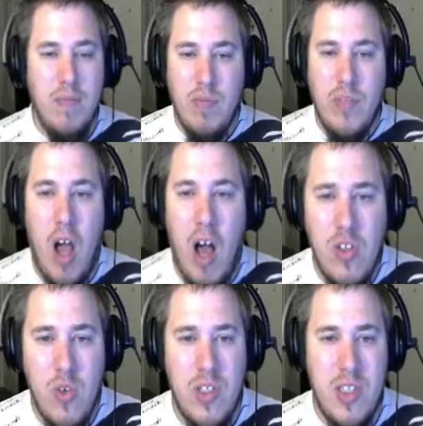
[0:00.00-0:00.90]
All
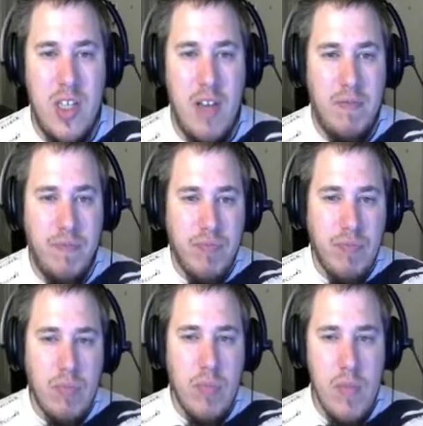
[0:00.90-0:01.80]
sorts of stuff.
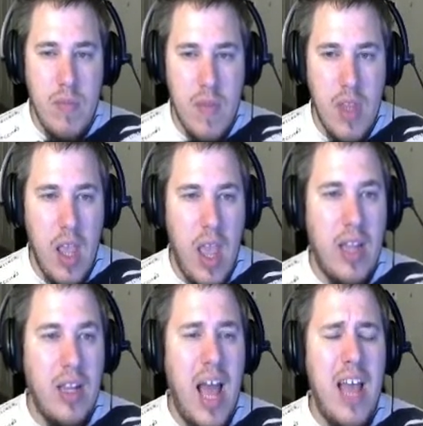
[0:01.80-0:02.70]
And
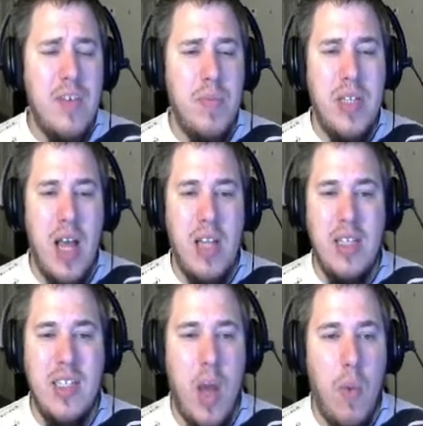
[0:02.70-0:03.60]
last but not
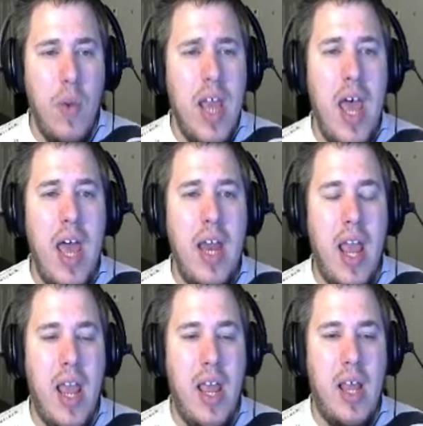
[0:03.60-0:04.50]
least, I went ahead
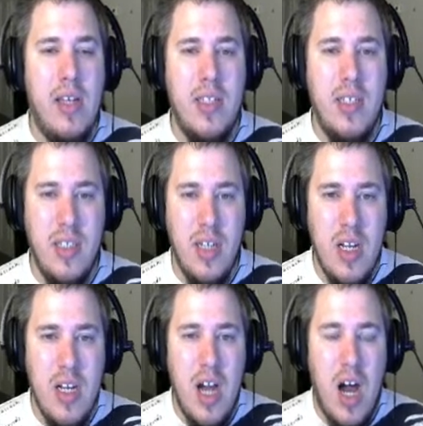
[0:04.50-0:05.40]
and,
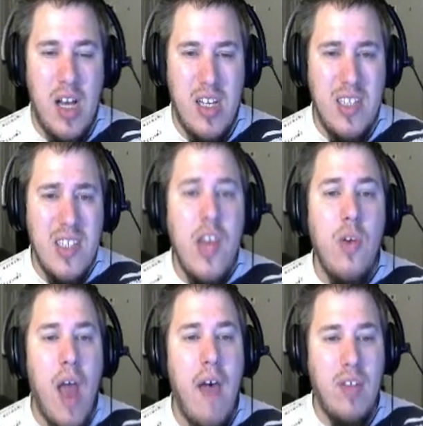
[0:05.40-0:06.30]
since I don't
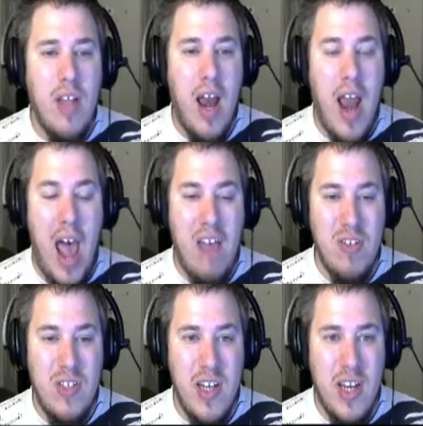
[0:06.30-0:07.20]
have a lot of hazards
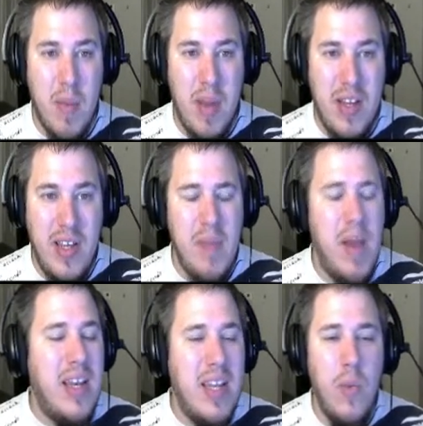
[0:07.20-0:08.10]
setting on my team, it
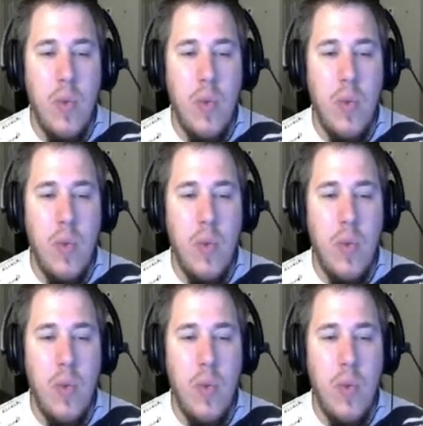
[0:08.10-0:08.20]
didn't really